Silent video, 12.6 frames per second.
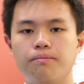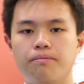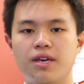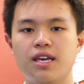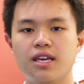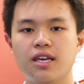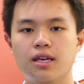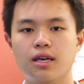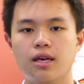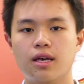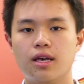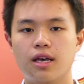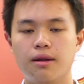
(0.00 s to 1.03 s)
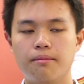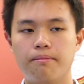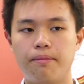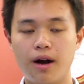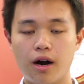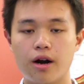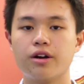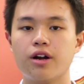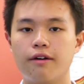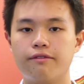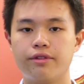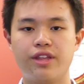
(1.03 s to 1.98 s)
to be in
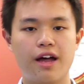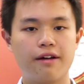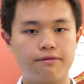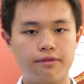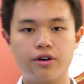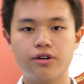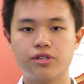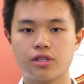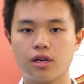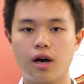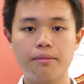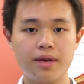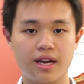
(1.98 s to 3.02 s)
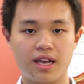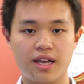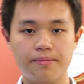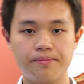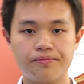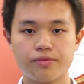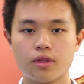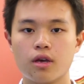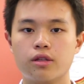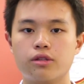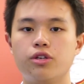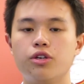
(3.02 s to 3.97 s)
part of a diverse committee
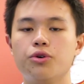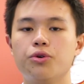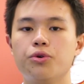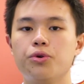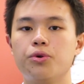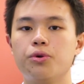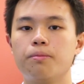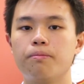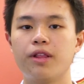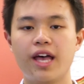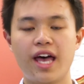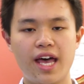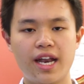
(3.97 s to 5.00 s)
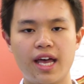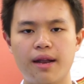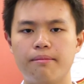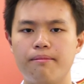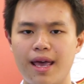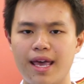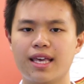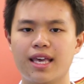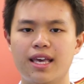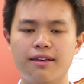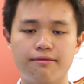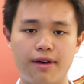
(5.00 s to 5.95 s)
to plan and make
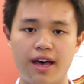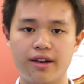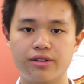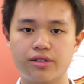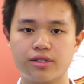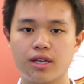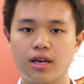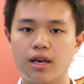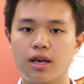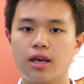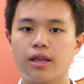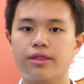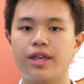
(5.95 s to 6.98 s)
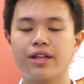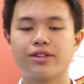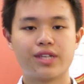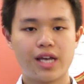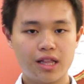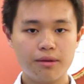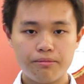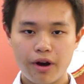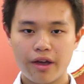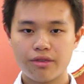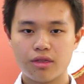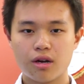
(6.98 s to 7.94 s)
events that
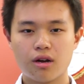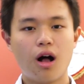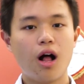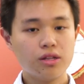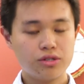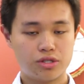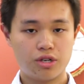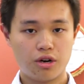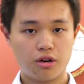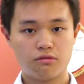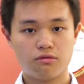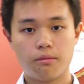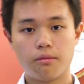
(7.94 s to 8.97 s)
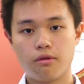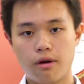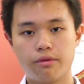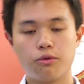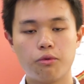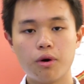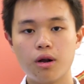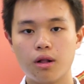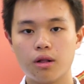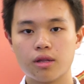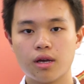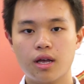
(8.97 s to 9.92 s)
celebrate the cultures from around the
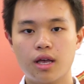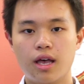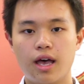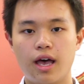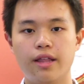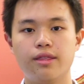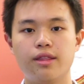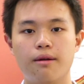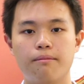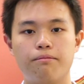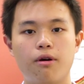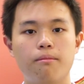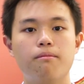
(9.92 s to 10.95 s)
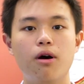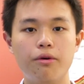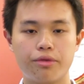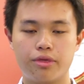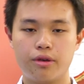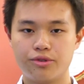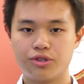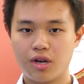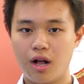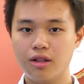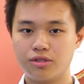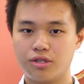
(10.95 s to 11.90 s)
world and then promote those
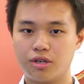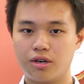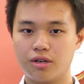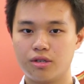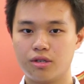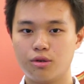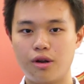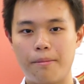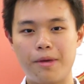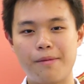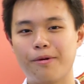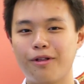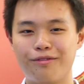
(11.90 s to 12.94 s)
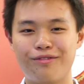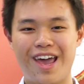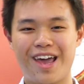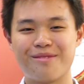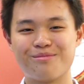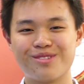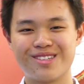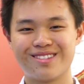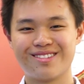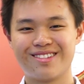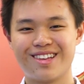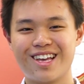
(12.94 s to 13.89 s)
cultures to the people of
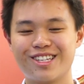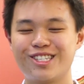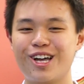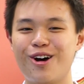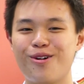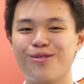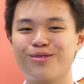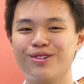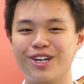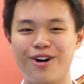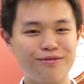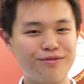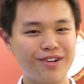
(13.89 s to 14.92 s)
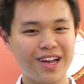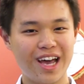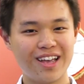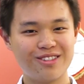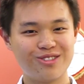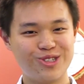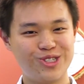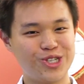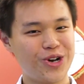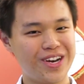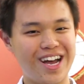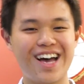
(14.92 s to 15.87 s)
Ames. So don't forget to
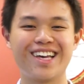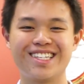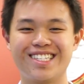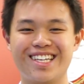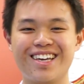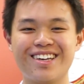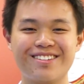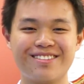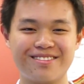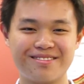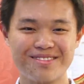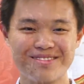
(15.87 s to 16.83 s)
join ISC.